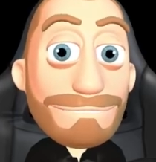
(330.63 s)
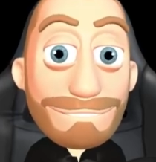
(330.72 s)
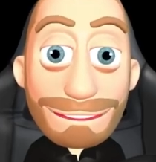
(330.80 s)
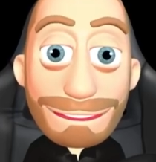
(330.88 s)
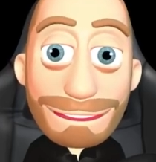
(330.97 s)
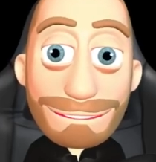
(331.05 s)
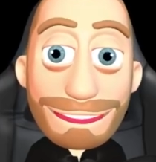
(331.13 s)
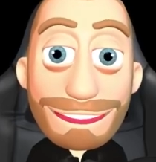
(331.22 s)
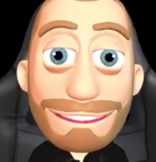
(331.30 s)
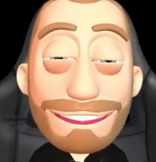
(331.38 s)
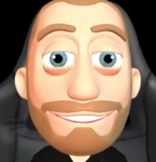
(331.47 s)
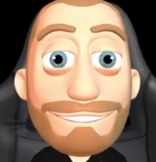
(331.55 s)
in
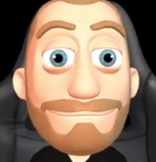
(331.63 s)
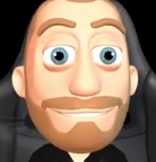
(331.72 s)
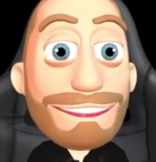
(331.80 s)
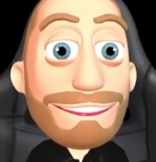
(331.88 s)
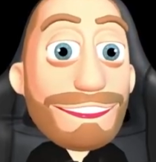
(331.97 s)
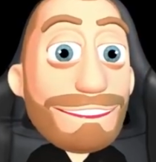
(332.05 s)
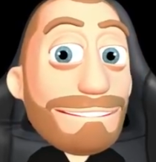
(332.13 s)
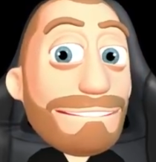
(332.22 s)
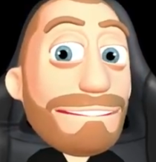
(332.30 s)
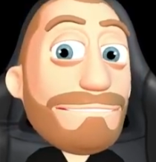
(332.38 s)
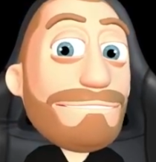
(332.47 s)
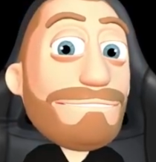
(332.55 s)
governance
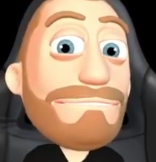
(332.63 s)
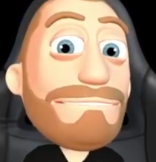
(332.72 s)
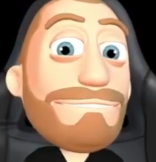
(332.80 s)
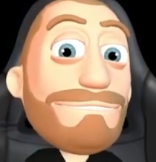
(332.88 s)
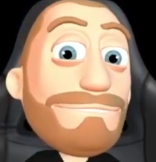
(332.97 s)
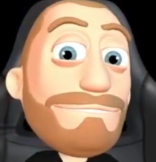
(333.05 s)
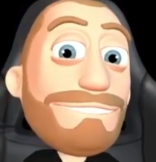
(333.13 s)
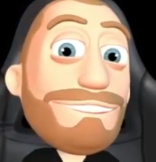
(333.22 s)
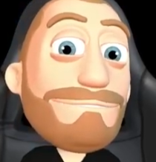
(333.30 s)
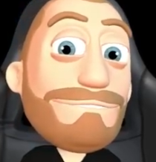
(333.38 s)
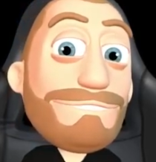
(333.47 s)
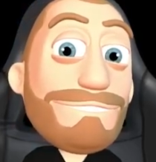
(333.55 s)
token.
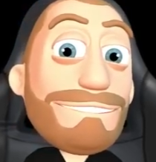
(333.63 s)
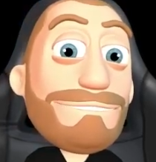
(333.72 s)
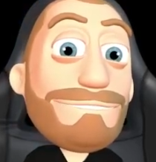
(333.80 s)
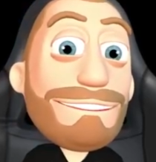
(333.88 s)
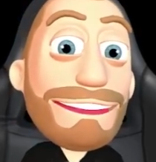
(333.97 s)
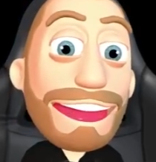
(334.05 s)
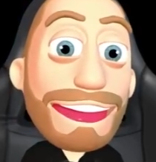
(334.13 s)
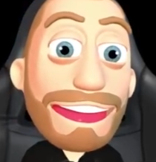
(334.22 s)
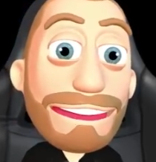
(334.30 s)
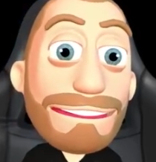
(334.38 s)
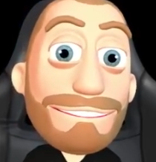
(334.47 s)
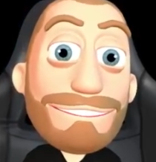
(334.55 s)
So,
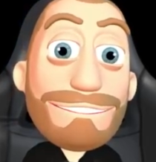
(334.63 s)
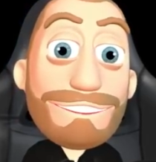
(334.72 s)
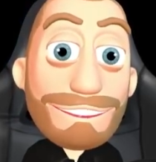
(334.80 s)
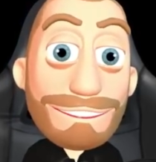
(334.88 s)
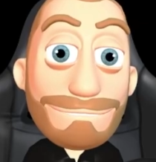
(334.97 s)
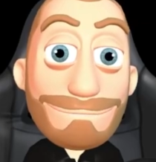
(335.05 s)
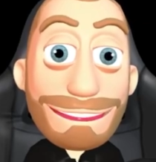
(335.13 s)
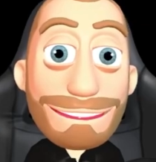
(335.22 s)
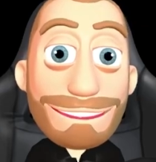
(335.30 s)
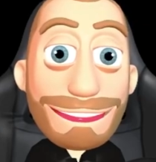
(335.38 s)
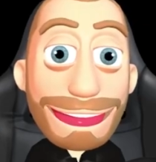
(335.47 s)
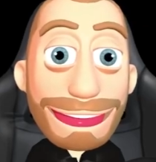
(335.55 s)
realized
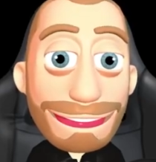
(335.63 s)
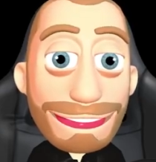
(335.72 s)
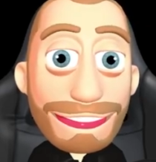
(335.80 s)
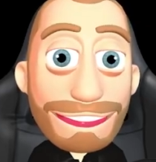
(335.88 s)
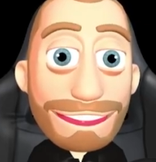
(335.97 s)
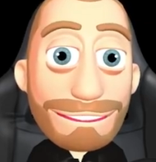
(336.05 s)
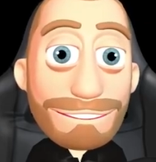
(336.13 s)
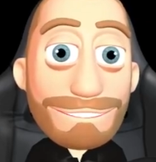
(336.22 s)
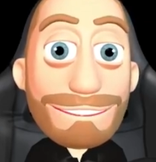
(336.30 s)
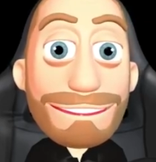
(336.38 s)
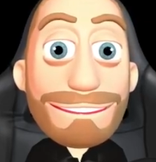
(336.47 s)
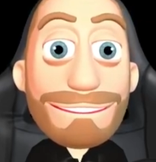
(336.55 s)
IL
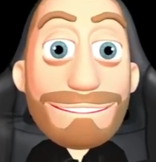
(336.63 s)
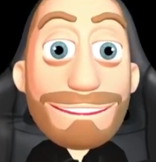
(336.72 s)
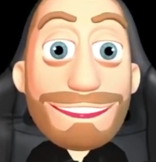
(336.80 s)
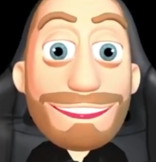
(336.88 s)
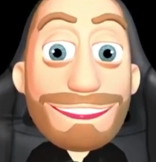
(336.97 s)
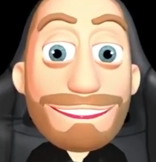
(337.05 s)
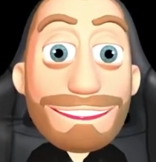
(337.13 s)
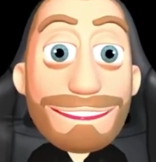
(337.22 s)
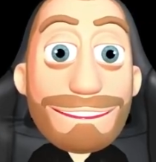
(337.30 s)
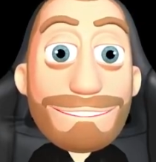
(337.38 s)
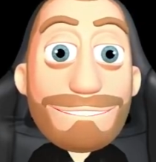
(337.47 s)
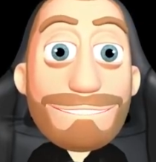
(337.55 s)
is
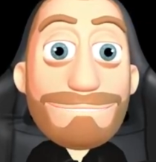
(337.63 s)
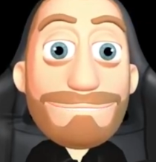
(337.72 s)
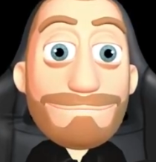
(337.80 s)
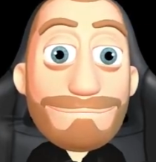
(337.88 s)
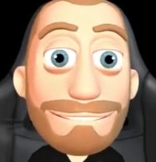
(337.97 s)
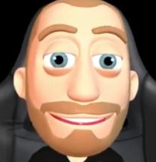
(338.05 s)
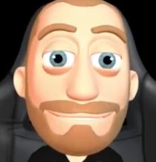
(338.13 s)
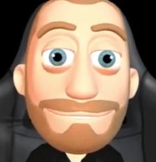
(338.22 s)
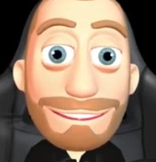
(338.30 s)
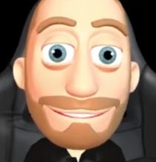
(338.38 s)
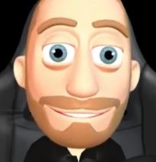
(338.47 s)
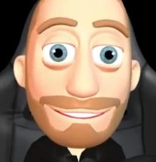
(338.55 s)

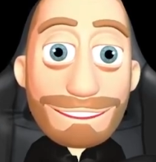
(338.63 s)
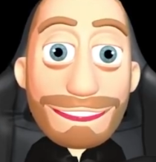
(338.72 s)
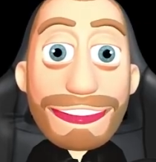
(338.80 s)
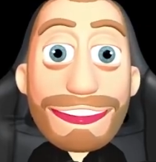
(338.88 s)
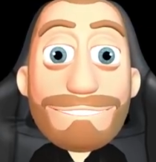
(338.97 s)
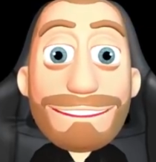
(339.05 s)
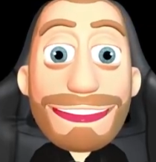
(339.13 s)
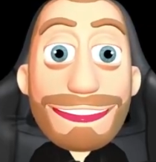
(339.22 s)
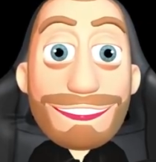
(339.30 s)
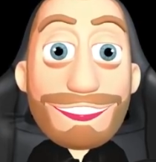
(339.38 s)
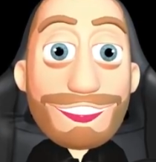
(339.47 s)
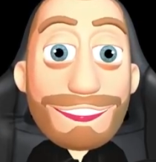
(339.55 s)
if somebody
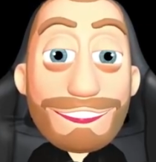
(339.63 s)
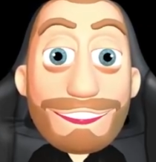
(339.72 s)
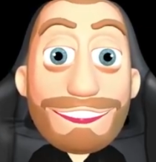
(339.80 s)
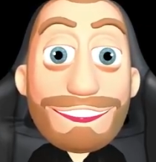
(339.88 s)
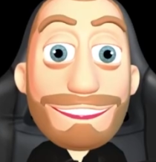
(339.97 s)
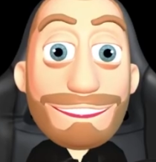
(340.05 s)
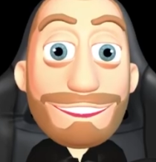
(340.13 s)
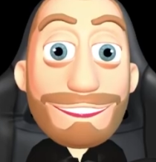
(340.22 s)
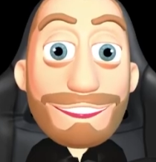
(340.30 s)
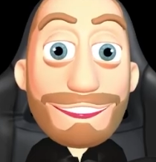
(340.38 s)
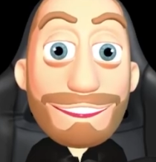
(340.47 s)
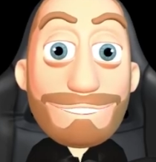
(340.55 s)
were
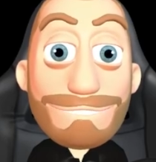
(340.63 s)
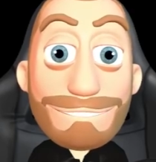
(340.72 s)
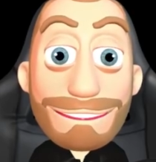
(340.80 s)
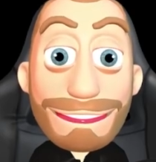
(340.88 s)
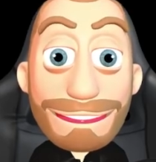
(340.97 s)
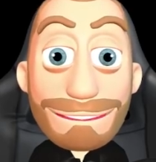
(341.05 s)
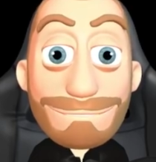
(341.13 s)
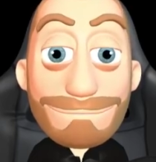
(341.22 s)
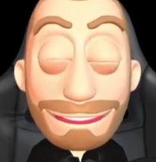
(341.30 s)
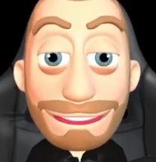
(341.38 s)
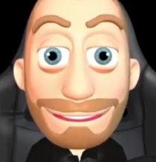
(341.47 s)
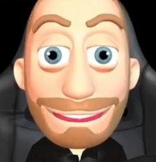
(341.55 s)
to
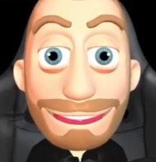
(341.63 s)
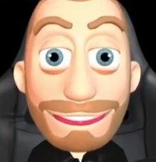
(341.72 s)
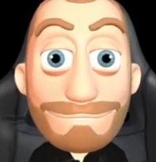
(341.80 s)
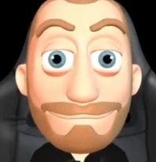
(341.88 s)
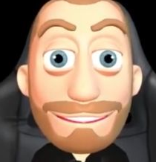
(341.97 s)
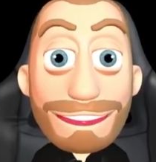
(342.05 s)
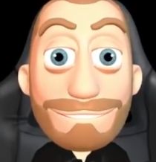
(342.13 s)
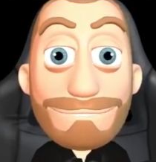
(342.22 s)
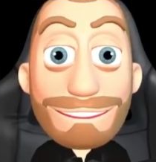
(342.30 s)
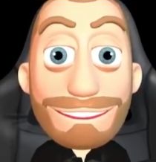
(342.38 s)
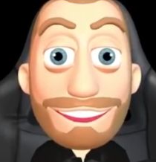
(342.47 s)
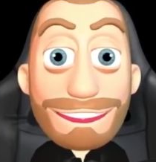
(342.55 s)
take some of
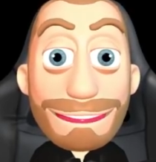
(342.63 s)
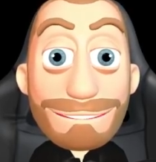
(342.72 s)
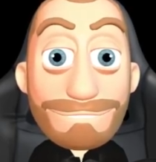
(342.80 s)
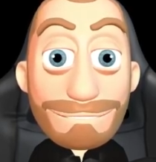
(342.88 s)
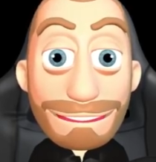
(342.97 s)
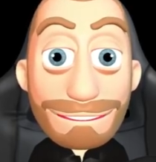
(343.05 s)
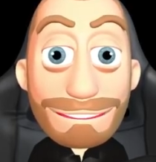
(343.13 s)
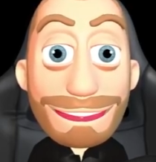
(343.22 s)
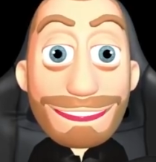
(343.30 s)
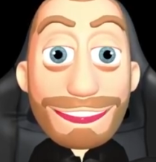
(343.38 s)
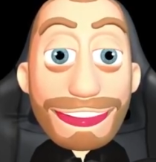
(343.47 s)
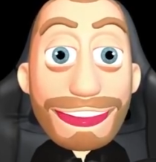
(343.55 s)
their LP
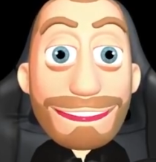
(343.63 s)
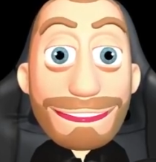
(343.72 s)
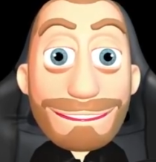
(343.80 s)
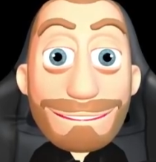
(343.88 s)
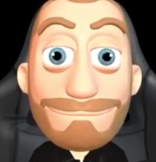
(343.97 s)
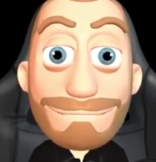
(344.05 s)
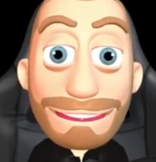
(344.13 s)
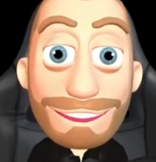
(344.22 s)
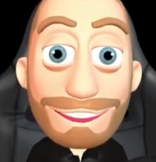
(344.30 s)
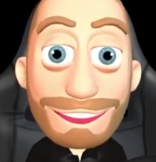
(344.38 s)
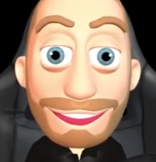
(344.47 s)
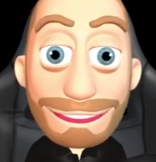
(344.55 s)
out and it was
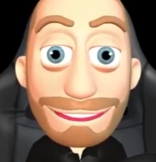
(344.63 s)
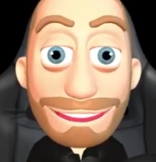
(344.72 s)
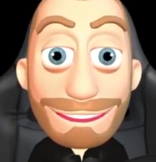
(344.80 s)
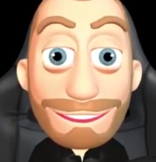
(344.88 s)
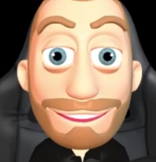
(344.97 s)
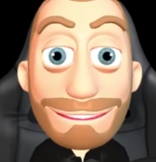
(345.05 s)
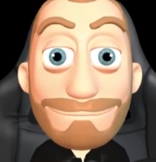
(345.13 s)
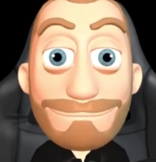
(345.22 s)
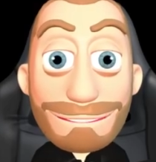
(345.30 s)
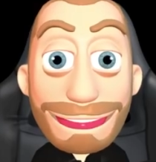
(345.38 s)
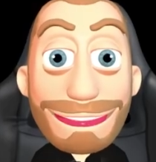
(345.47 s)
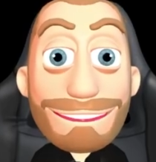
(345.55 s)
in a
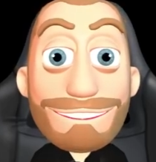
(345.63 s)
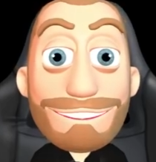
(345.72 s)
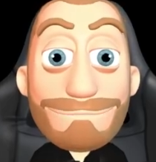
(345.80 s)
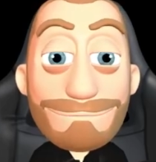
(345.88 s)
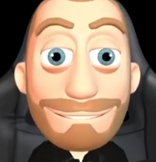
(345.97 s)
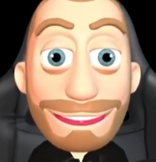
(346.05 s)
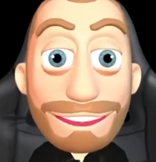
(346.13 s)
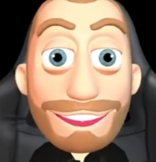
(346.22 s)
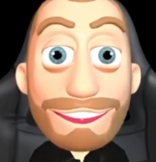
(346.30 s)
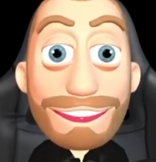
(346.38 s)
time that they were